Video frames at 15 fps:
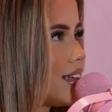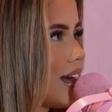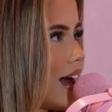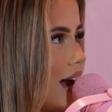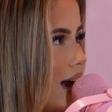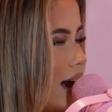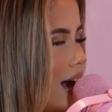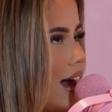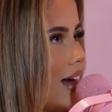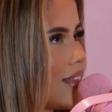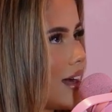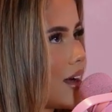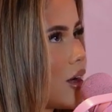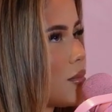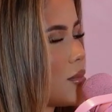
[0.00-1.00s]
Yeah, and
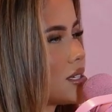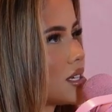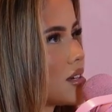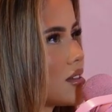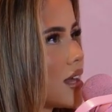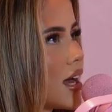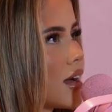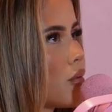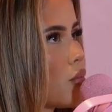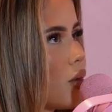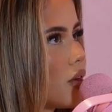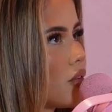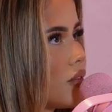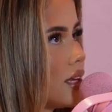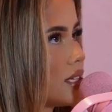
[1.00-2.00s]
they commented on like
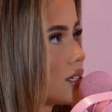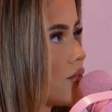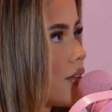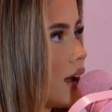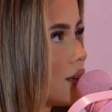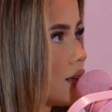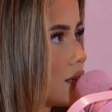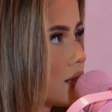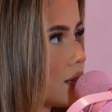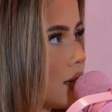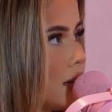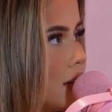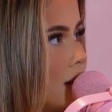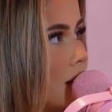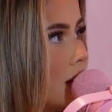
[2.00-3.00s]
one of his friends
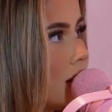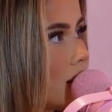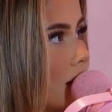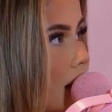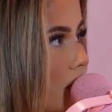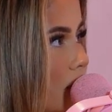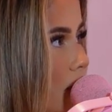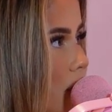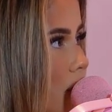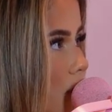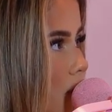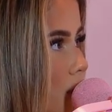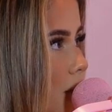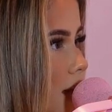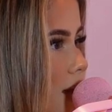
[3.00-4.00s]
that I
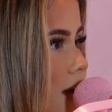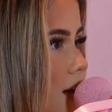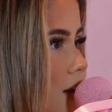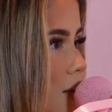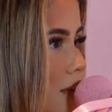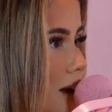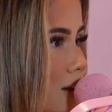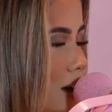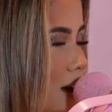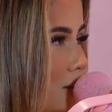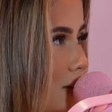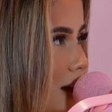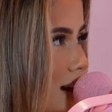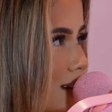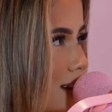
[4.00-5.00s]
followed being like, oh my God, I
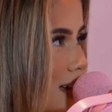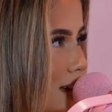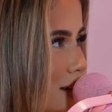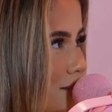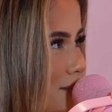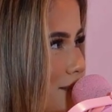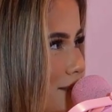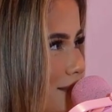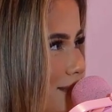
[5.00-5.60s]
found him.